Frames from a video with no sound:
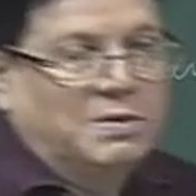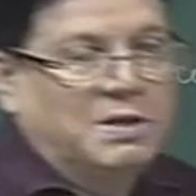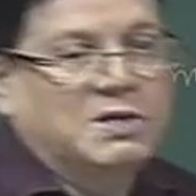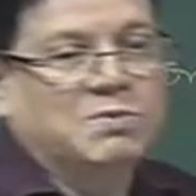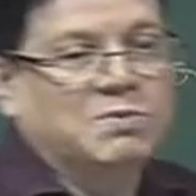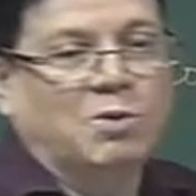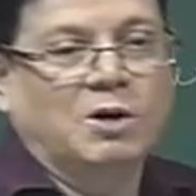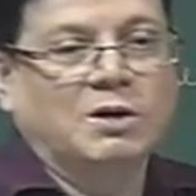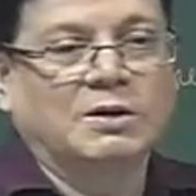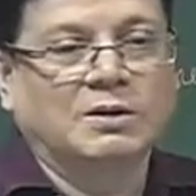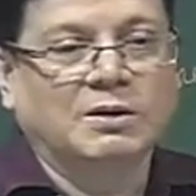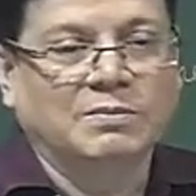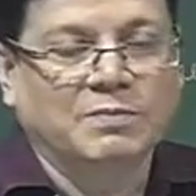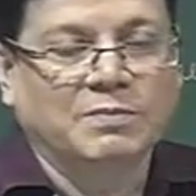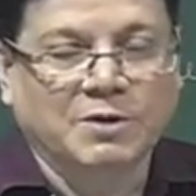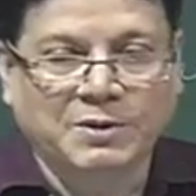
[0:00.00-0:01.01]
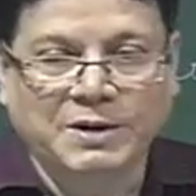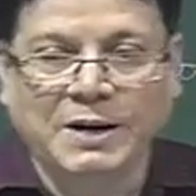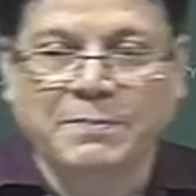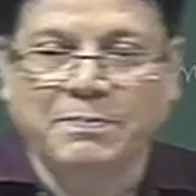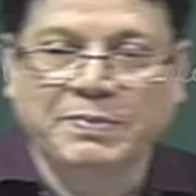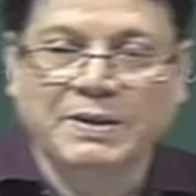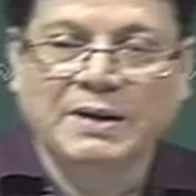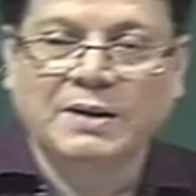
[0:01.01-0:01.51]
this molecule. Okay.
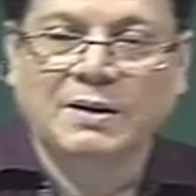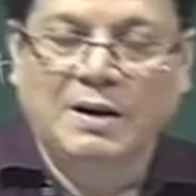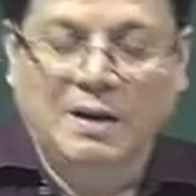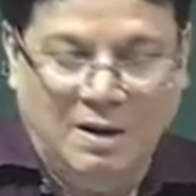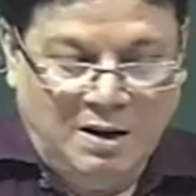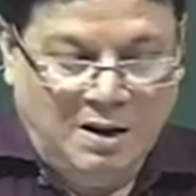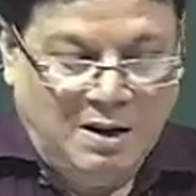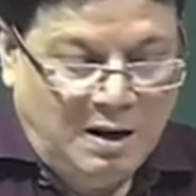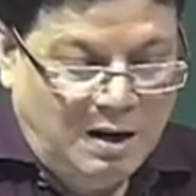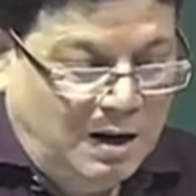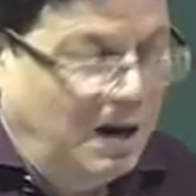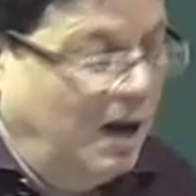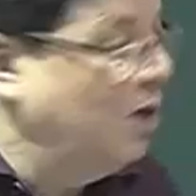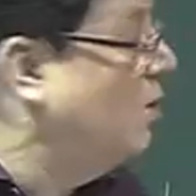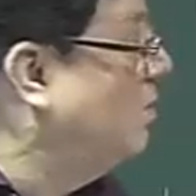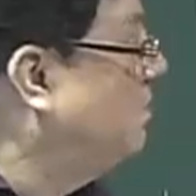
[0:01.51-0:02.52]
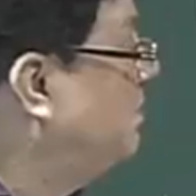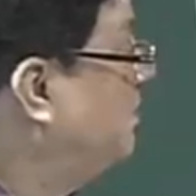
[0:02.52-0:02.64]
Now,